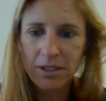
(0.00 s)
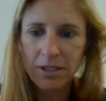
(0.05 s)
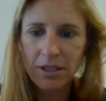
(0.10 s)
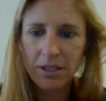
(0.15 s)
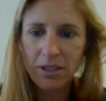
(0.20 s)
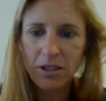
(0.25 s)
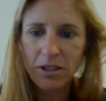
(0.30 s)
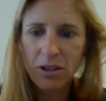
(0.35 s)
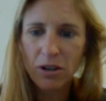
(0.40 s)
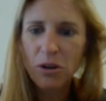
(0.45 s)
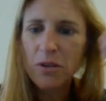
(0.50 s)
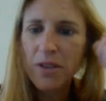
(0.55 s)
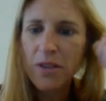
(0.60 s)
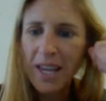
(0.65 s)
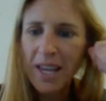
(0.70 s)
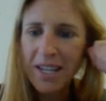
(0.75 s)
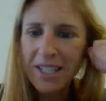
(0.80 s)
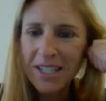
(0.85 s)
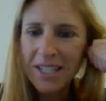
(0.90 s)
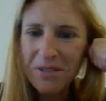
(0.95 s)
Oh, that didn't
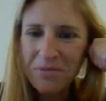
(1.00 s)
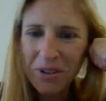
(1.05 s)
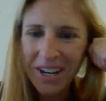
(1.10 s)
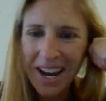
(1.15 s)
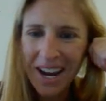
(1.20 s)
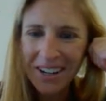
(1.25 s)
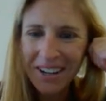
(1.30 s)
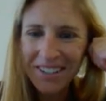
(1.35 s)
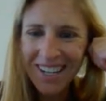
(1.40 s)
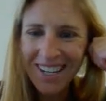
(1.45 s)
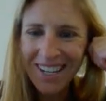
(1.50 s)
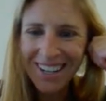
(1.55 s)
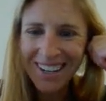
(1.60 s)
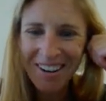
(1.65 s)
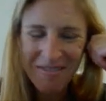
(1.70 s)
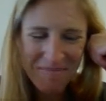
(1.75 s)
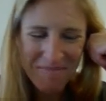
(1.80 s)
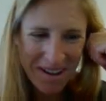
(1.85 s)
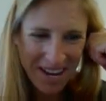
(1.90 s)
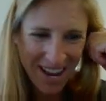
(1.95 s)
work out at all, did it?
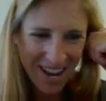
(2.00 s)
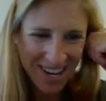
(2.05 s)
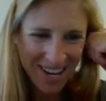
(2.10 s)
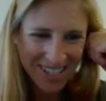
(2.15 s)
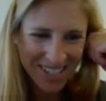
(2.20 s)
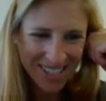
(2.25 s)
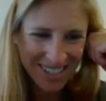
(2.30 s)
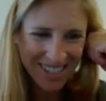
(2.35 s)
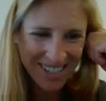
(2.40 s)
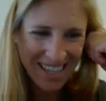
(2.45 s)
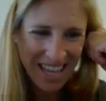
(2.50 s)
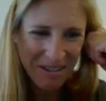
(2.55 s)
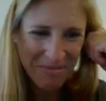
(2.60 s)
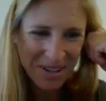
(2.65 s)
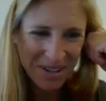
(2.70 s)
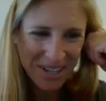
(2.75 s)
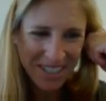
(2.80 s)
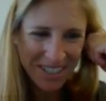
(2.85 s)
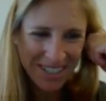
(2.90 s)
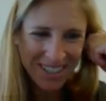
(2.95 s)
Oh my gosh, isn't that
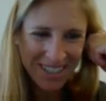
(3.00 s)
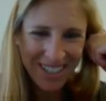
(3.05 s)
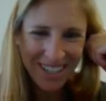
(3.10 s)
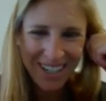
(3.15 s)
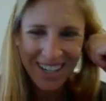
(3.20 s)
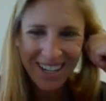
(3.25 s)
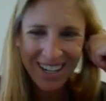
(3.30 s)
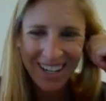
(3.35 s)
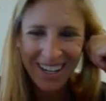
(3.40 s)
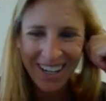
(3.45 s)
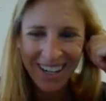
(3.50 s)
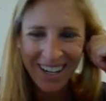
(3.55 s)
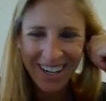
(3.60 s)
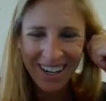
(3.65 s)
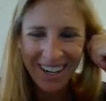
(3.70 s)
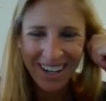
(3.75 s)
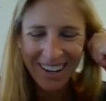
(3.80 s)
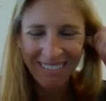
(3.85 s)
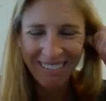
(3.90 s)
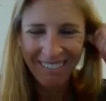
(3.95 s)
weird?
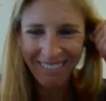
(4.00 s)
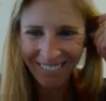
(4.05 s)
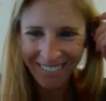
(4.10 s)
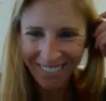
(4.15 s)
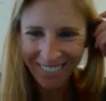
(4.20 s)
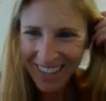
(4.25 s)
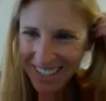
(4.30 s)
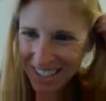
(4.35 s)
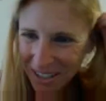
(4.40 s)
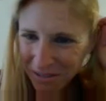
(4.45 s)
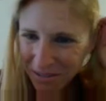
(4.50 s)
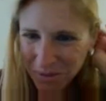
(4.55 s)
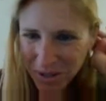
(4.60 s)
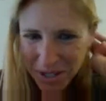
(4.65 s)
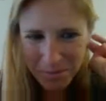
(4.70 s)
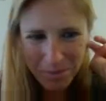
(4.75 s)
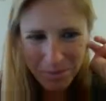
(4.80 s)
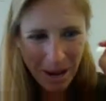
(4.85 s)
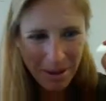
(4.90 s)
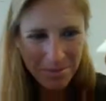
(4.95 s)
Oh, that's a
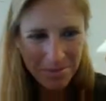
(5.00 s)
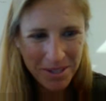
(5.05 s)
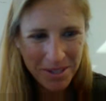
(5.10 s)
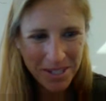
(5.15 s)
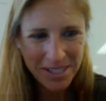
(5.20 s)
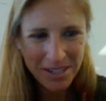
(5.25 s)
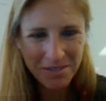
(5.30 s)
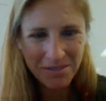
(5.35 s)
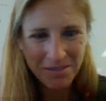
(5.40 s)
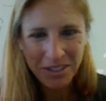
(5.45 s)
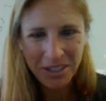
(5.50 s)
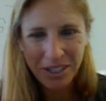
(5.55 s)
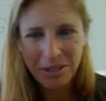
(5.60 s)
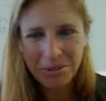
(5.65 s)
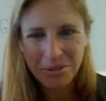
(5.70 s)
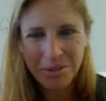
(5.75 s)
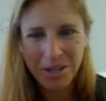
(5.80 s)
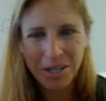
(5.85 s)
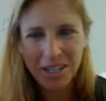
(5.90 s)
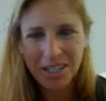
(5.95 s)
weird problem that didn't really
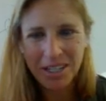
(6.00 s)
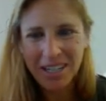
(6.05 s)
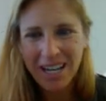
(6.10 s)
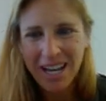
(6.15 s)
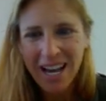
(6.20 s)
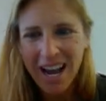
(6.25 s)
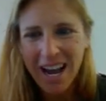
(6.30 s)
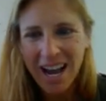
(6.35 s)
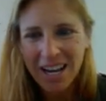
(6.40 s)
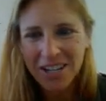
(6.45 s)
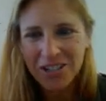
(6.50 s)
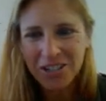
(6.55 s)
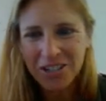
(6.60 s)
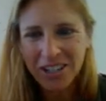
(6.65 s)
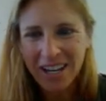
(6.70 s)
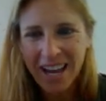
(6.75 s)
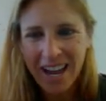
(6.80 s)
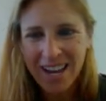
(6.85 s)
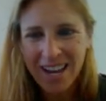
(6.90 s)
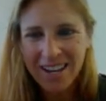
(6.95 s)
work.
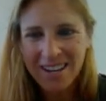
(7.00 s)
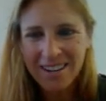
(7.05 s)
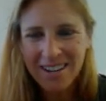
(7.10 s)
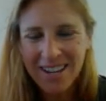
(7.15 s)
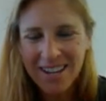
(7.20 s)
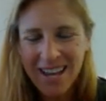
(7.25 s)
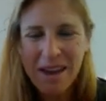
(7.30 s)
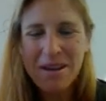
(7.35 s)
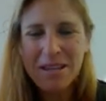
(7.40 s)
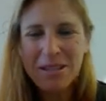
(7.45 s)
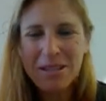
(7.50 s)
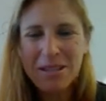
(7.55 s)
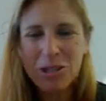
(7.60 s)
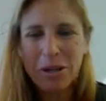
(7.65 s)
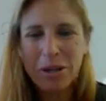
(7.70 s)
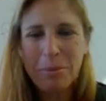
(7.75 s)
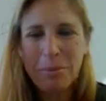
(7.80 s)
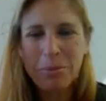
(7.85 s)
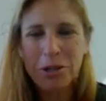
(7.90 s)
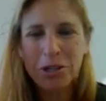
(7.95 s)
I had made this one
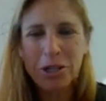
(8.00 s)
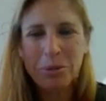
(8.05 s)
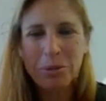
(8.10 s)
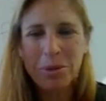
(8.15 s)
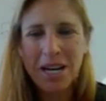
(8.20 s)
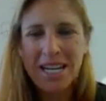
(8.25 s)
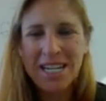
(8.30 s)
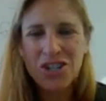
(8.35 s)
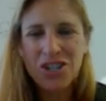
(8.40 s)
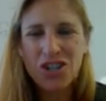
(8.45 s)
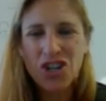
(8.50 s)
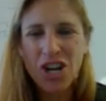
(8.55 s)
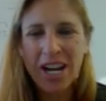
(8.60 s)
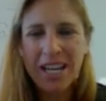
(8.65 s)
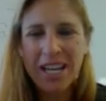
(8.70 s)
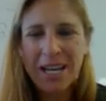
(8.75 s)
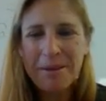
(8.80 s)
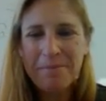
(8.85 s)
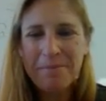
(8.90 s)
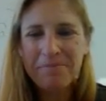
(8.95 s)
up earlier, but I didn't
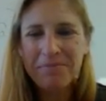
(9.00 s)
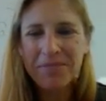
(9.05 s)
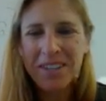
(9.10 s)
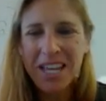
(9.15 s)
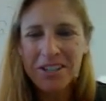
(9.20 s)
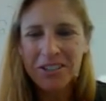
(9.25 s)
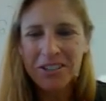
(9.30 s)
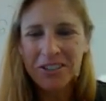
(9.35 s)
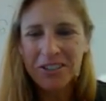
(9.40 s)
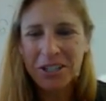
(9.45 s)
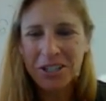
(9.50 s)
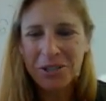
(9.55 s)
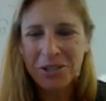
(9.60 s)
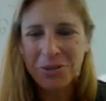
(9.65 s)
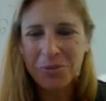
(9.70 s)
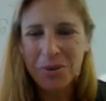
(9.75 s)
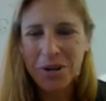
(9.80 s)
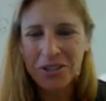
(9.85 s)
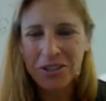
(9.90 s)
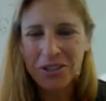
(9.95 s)
check it. Look, it's
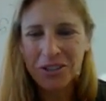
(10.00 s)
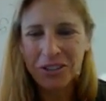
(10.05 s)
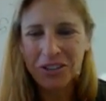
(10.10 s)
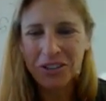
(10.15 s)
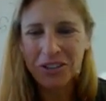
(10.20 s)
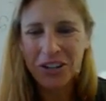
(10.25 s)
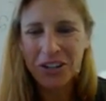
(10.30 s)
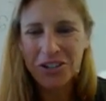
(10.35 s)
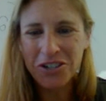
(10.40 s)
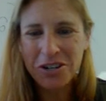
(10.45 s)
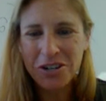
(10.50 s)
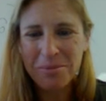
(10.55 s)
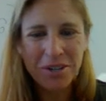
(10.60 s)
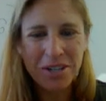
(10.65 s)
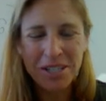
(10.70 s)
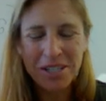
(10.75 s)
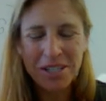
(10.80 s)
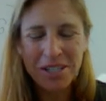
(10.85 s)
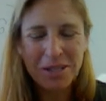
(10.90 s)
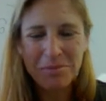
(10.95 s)
weird. The larger number
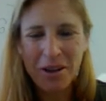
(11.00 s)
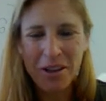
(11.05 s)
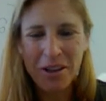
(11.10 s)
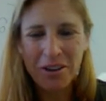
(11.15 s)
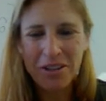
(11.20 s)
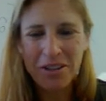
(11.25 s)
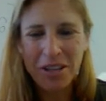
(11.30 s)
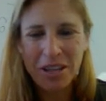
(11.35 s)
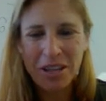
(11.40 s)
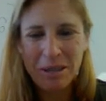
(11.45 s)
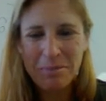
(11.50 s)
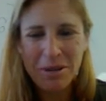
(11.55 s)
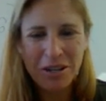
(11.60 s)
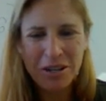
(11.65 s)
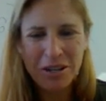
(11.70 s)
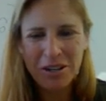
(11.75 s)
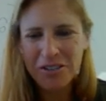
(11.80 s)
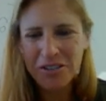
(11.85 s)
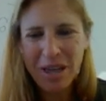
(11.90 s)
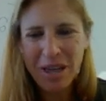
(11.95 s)
is smaller than the middle.
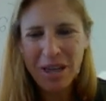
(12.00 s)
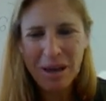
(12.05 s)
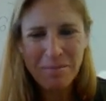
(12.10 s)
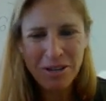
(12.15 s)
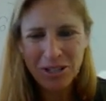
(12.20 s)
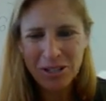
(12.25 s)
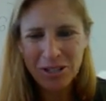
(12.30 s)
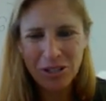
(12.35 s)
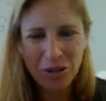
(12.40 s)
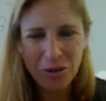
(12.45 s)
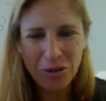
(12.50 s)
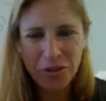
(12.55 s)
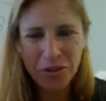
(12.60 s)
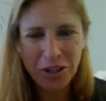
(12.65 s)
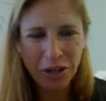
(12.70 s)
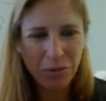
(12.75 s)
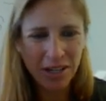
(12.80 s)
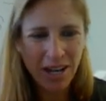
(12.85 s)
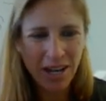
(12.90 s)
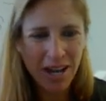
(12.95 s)
That means the whole thing went
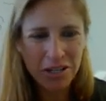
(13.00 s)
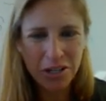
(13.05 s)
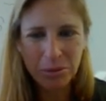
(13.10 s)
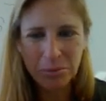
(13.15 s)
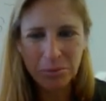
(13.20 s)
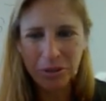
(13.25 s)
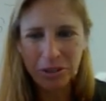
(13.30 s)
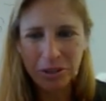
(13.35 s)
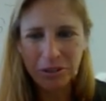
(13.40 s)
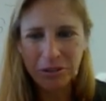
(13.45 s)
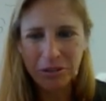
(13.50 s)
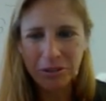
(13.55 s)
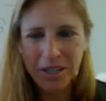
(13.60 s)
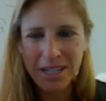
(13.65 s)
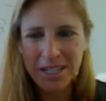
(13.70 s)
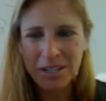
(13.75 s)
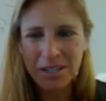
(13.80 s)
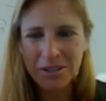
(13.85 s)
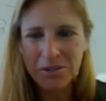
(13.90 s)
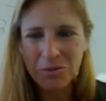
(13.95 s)
kind of kablooey and
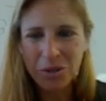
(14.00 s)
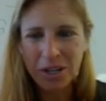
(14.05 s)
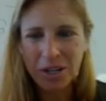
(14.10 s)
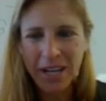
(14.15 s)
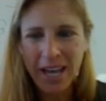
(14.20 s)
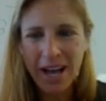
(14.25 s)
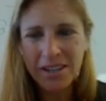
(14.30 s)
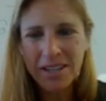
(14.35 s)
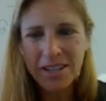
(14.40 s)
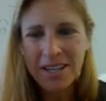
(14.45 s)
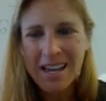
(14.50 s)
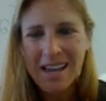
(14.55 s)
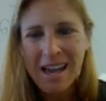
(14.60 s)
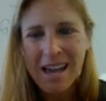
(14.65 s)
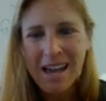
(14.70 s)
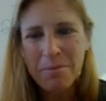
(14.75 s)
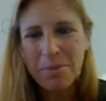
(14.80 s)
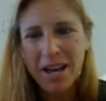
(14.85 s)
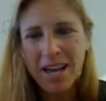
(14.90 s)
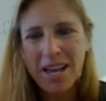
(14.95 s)
didn't work out,
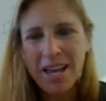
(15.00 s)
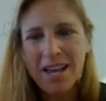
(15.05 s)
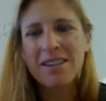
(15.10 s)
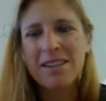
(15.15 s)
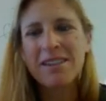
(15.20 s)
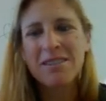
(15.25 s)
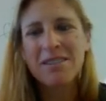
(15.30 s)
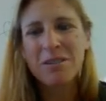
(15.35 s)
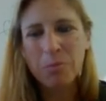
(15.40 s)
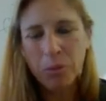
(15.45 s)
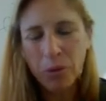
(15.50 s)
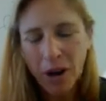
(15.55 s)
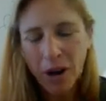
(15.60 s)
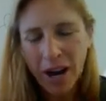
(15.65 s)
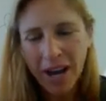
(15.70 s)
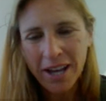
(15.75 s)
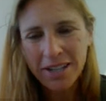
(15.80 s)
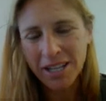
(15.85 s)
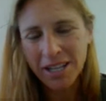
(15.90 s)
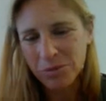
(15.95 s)
but the
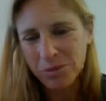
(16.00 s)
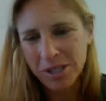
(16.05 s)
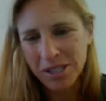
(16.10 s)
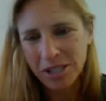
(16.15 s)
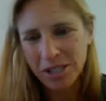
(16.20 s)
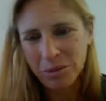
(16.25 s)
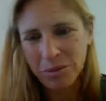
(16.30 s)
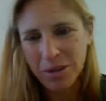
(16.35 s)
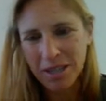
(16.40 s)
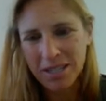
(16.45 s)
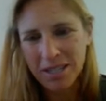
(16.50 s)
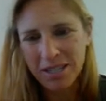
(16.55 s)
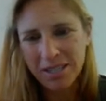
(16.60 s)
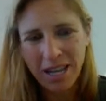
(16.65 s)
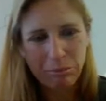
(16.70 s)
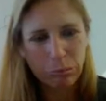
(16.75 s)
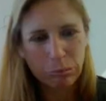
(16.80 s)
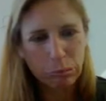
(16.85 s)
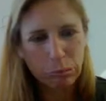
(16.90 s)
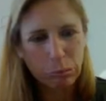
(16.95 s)
process would still be the
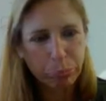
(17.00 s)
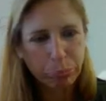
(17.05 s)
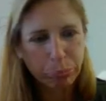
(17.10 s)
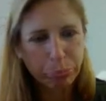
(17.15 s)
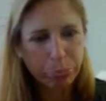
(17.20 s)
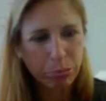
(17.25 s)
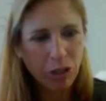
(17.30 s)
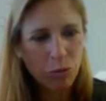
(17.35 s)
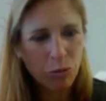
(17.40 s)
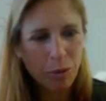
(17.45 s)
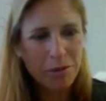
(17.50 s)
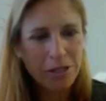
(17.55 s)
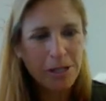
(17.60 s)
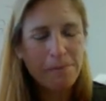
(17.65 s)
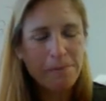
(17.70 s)
same. Whoops.